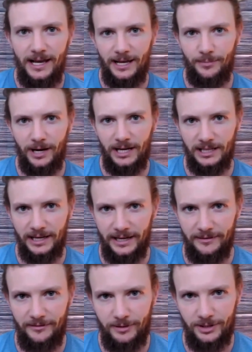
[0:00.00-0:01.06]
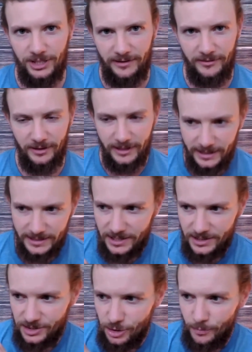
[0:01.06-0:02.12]
in my life, which I feel like is a
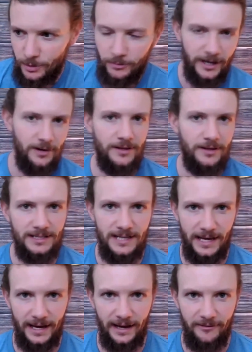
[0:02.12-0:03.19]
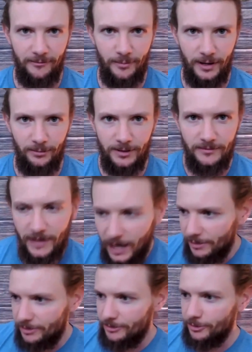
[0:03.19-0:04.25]
super rare thing to have. But we've
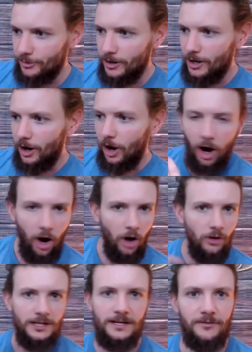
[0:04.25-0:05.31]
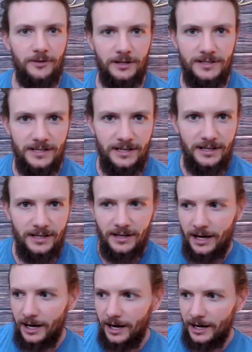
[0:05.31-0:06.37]
gone through all the different
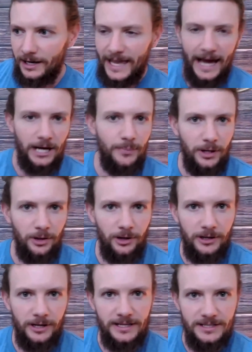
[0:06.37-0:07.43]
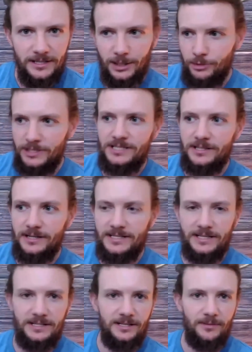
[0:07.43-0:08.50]
caterpillar into the
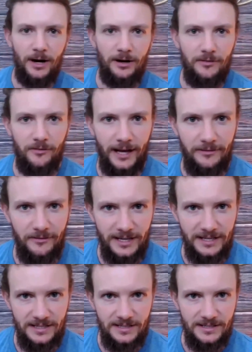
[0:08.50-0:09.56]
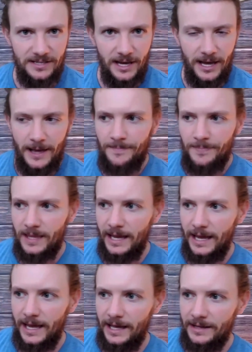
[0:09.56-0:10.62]
chrysalis, into the butterfly phases,
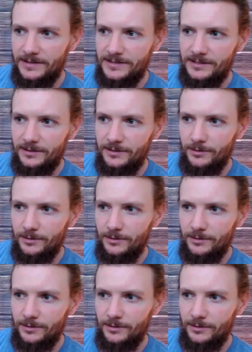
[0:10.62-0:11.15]
and